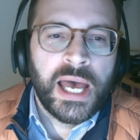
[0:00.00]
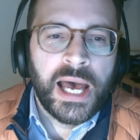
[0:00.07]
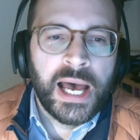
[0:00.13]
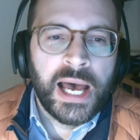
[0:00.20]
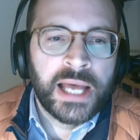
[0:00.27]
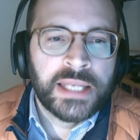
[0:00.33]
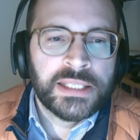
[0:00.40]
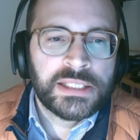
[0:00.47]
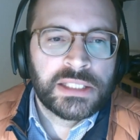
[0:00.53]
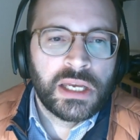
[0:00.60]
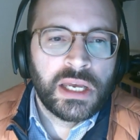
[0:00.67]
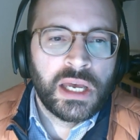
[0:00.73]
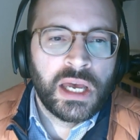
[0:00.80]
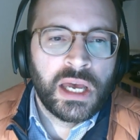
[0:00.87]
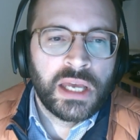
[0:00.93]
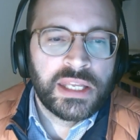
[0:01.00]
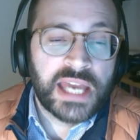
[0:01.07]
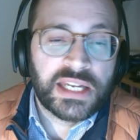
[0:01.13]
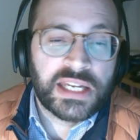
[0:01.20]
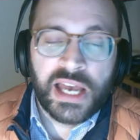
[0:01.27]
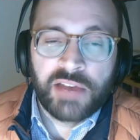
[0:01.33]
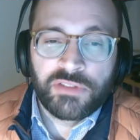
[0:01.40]
And
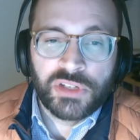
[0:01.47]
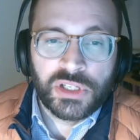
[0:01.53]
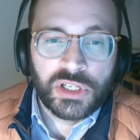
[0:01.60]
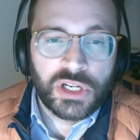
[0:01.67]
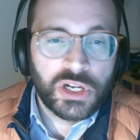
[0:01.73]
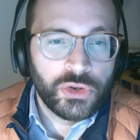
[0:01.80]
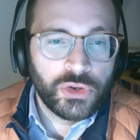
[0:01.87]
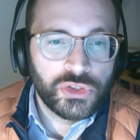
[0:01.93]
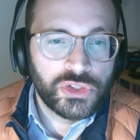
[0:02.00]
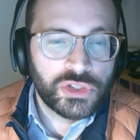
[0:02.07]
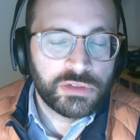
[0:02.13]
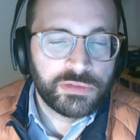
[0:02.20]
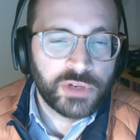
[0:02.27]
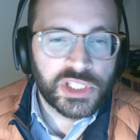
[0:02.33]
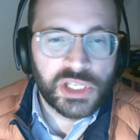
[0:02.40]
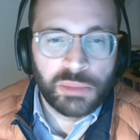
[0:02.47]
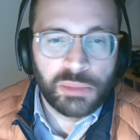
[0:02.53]
yet I haven't included, for example,